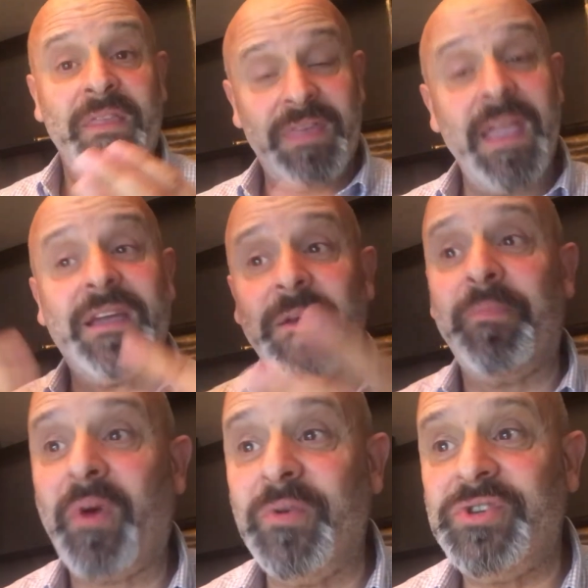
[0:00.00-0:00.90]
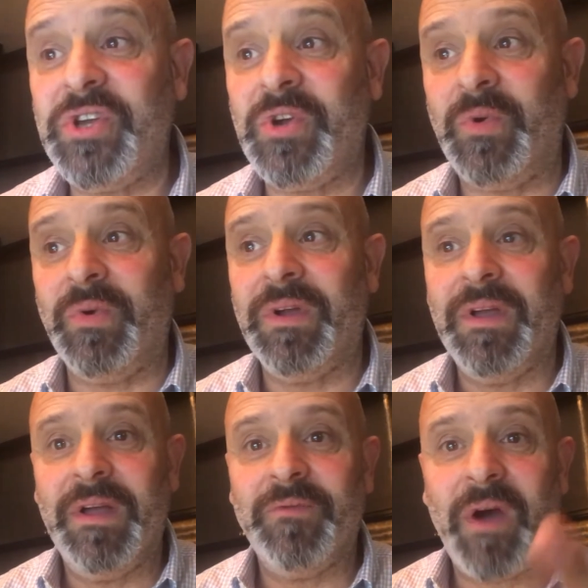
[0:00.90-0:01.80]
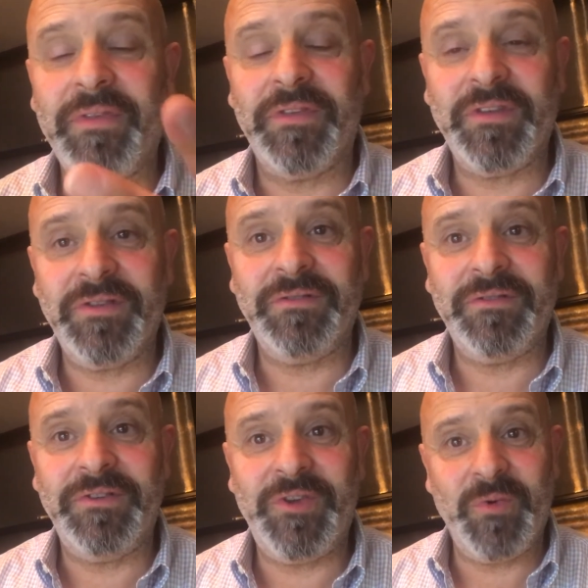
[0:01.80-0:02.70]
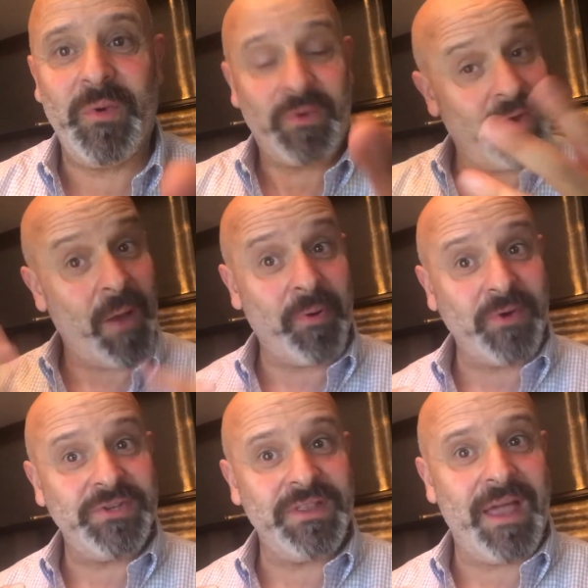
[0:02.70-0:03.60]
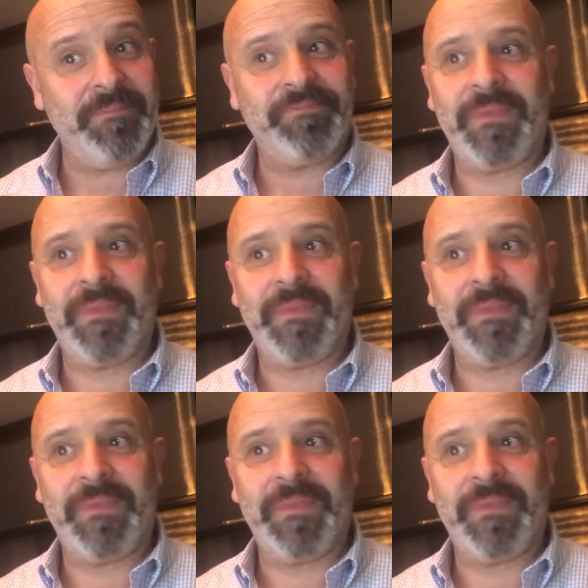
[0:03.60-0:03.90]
they can approach you rather than you approaching them.